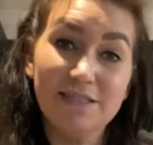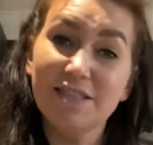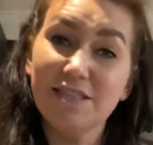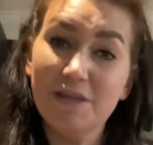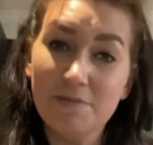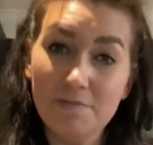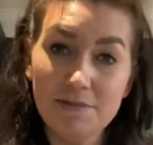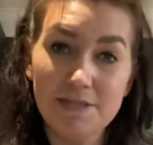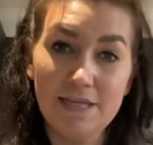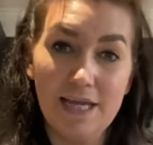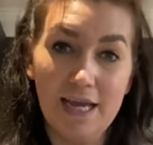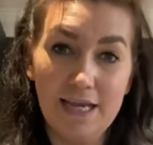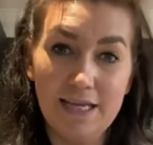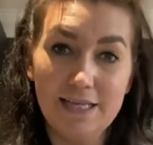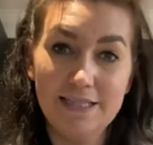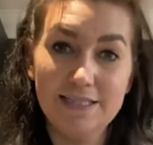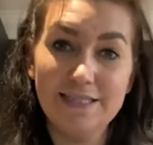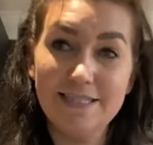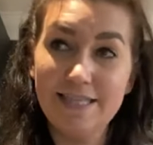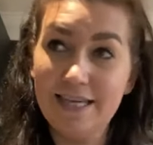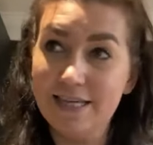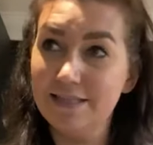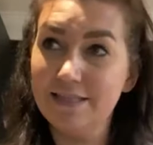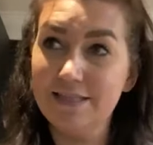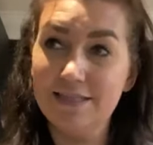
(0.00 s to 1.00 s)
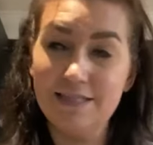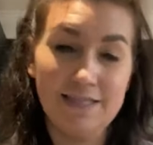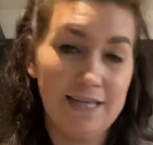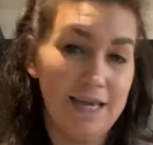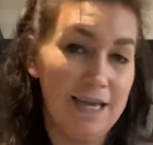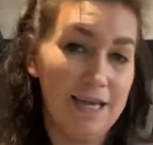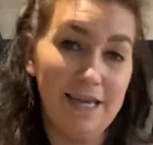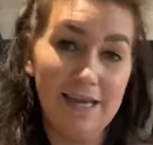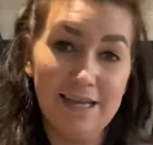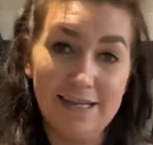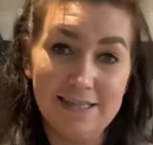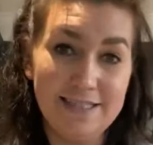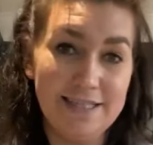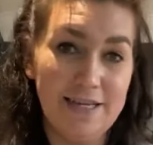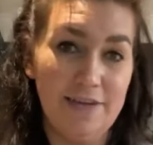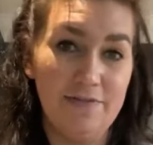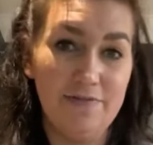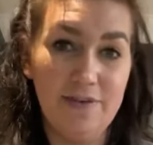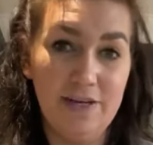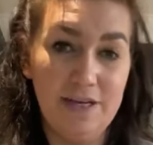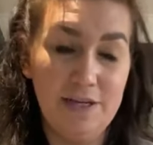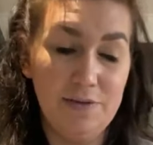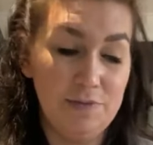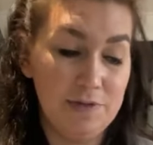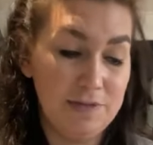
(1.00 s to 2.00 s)
Some days, yesterday I
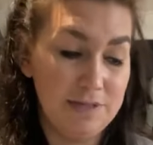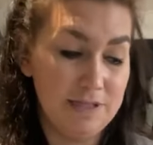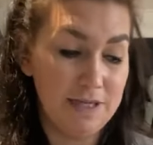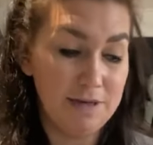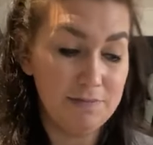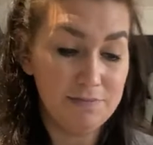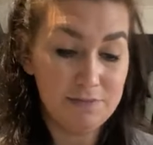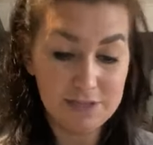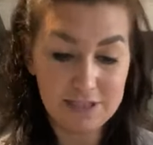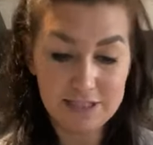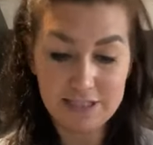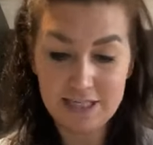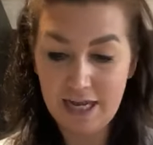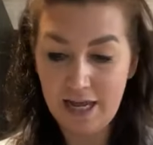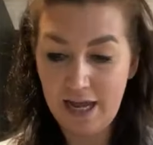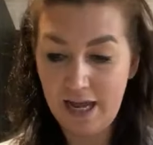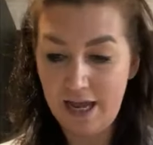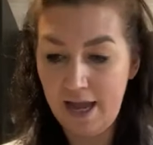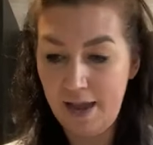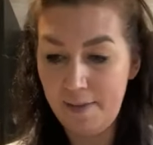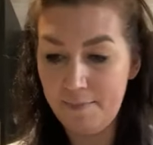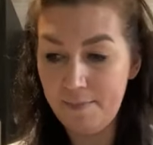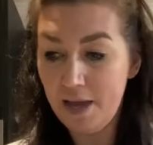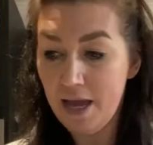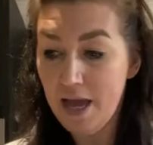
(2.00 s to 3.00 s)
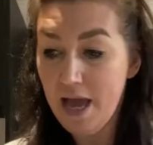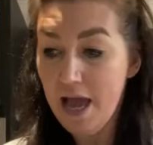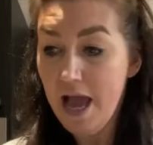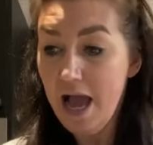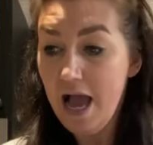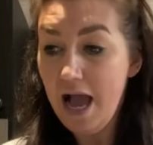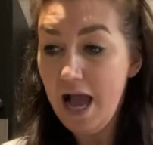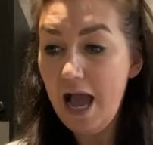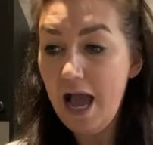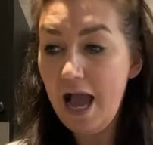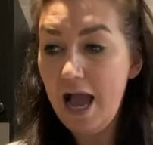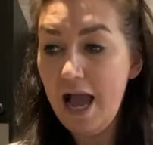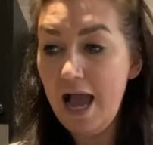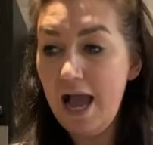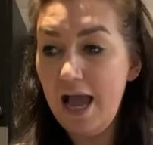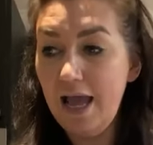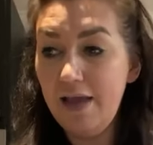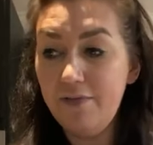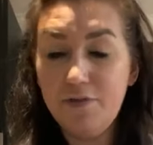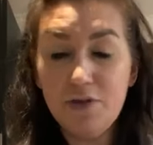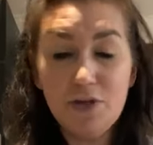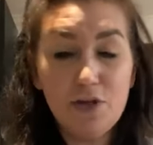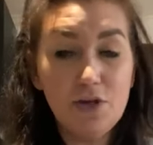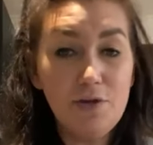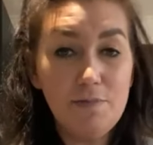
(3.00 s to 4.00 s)
definitely wasn't, but today I
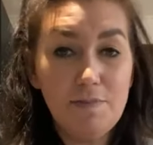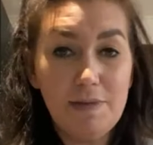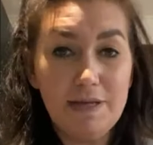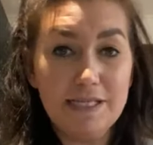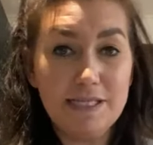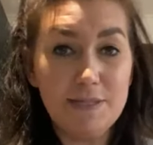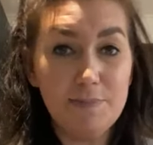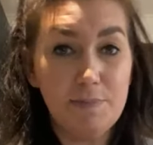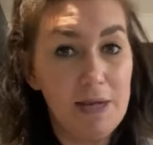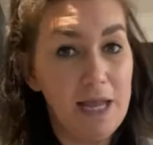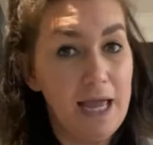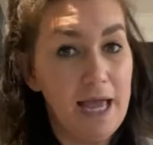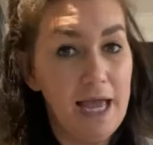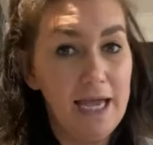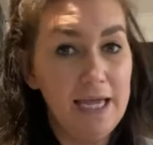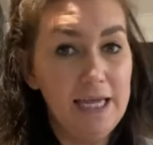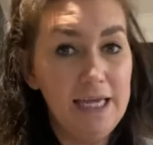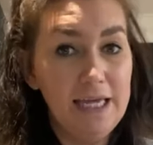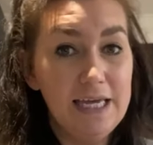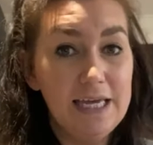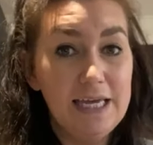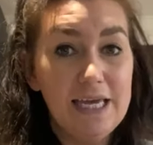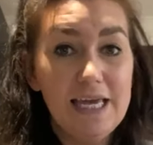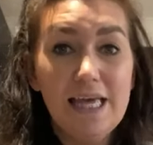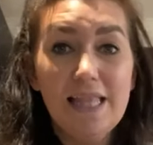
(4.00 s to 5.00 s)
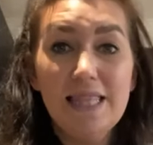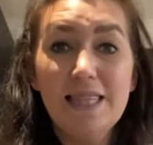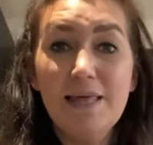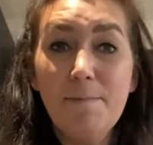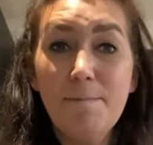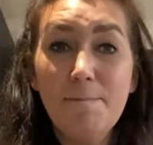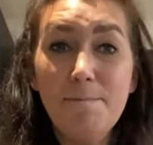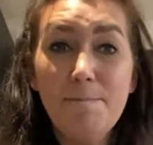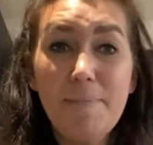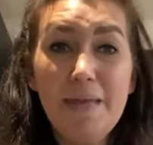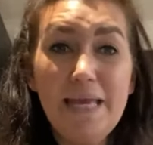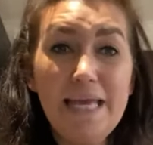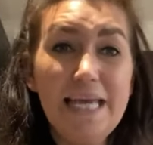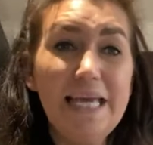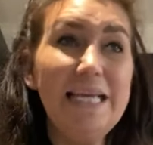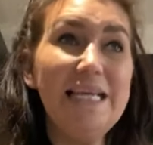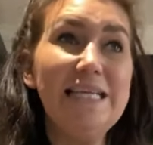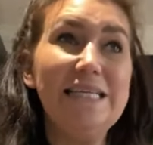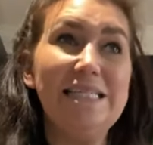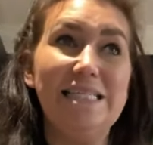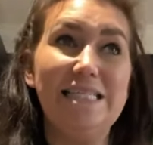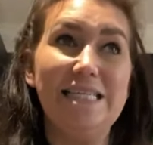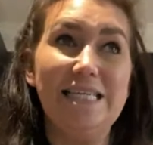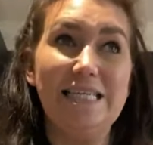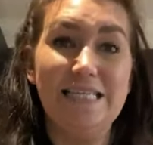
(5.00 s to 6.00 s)
am. If you do messy play, the
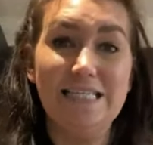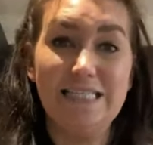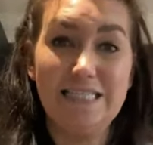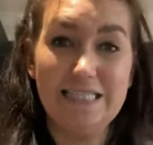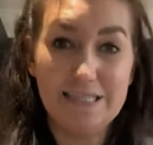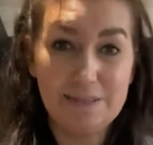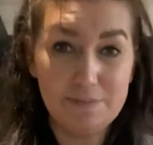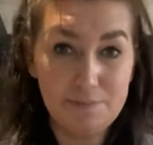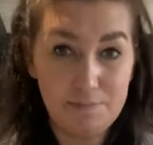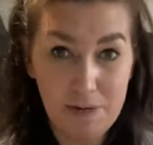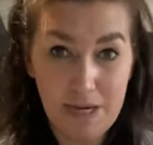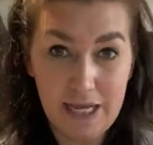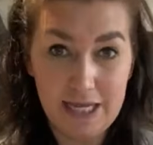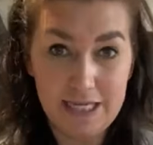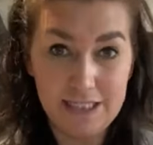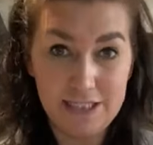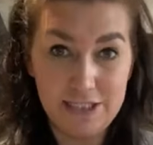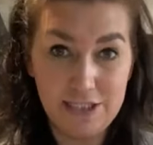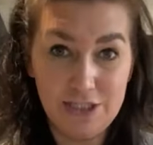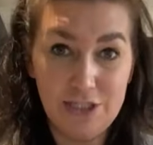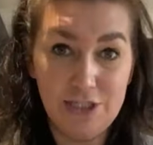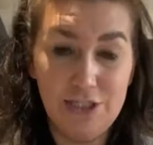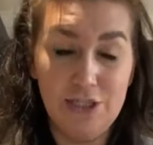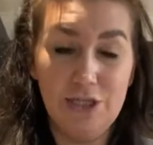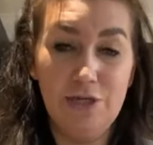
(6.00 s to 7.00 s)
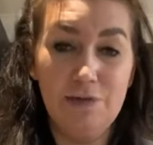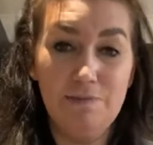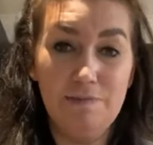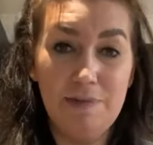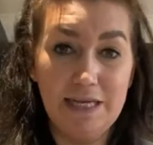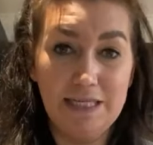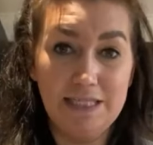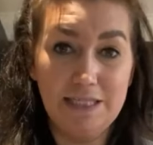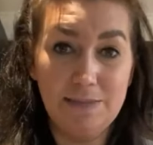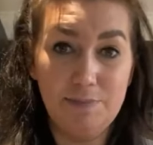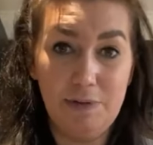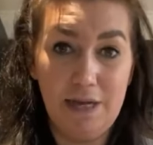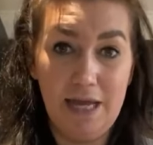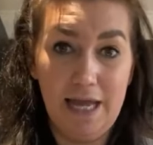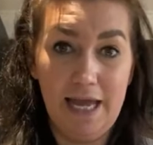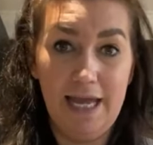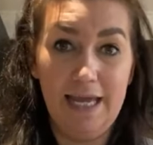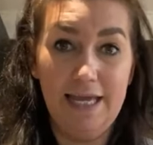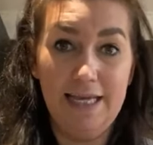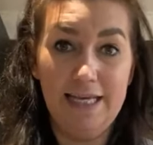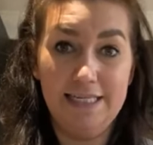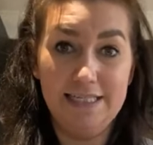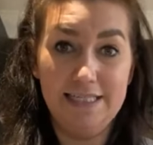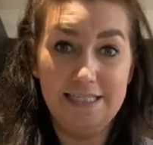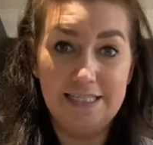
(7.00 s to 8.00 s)
easiest place to do messy
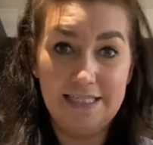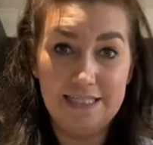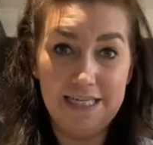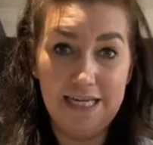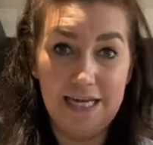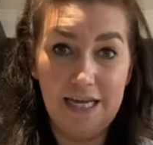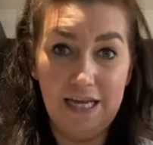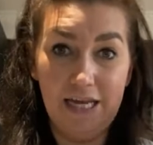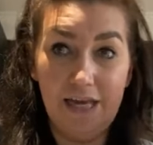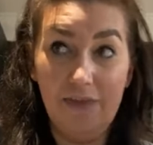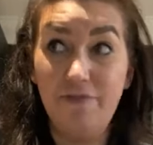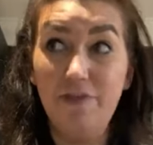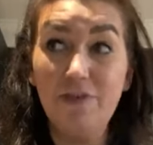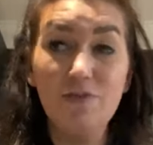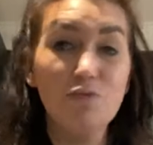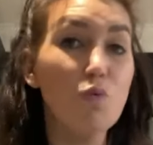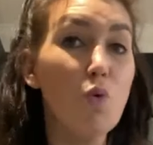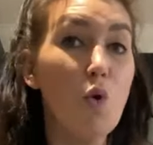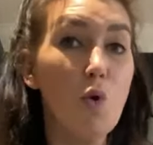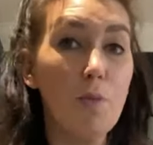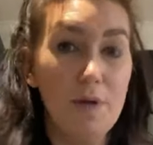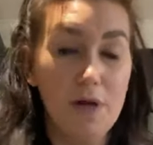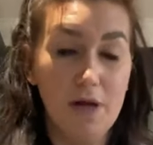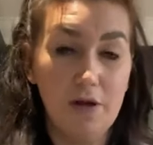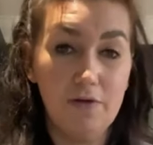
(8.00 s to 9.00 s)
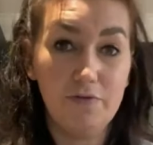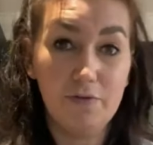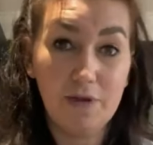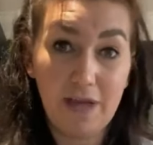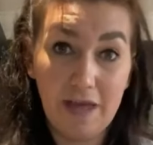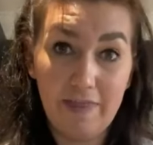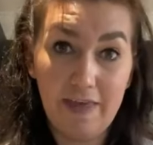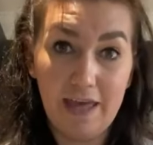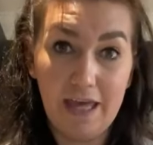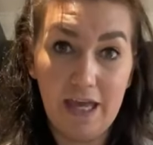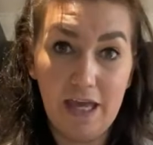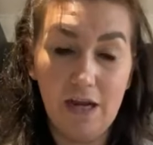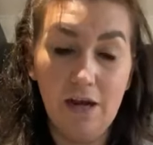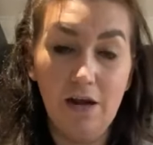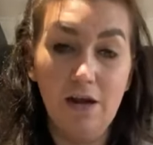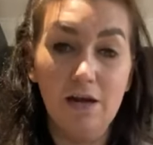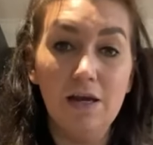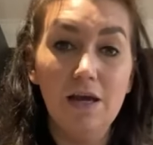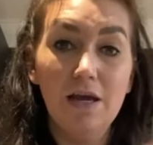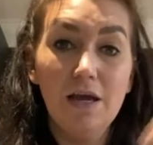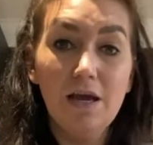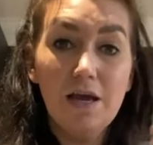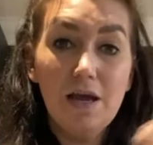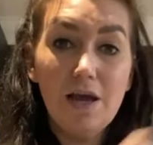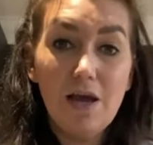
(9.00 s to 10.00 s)
play is to, if it's warm enough, get the heating
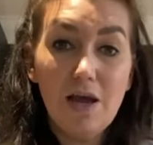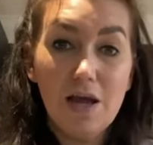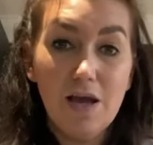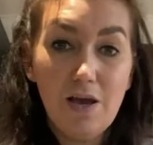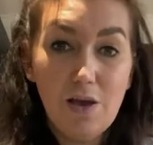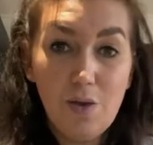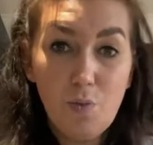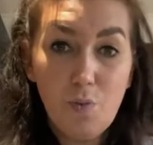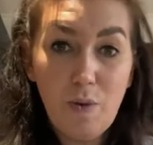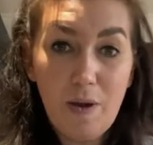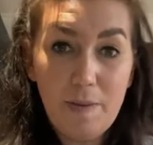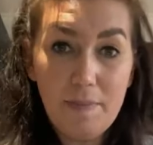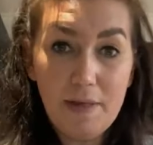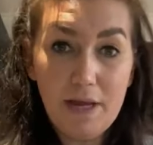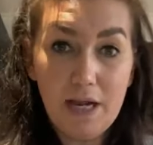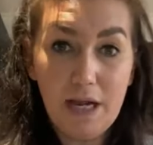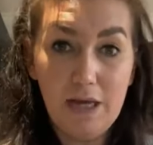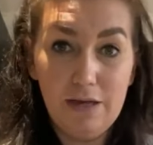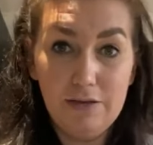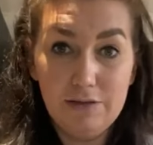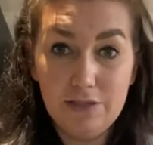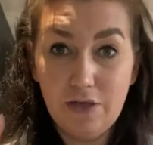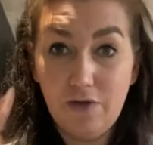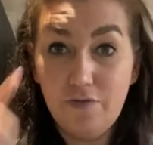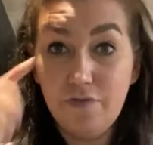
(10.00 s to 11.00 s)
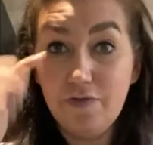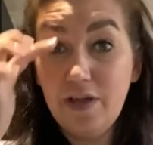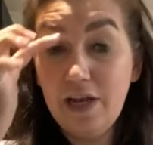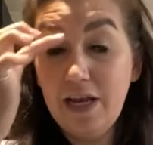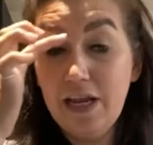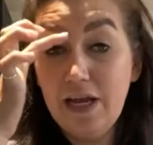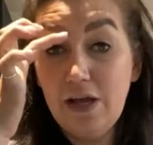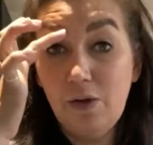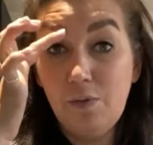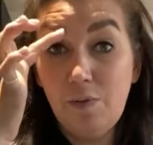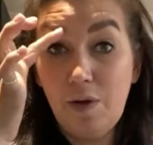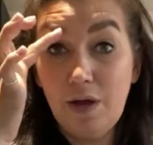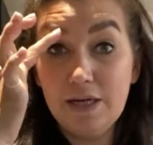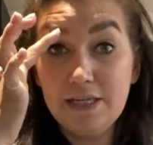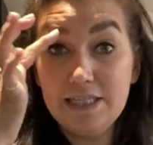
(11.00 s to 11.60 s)
on, whip the clothes off the little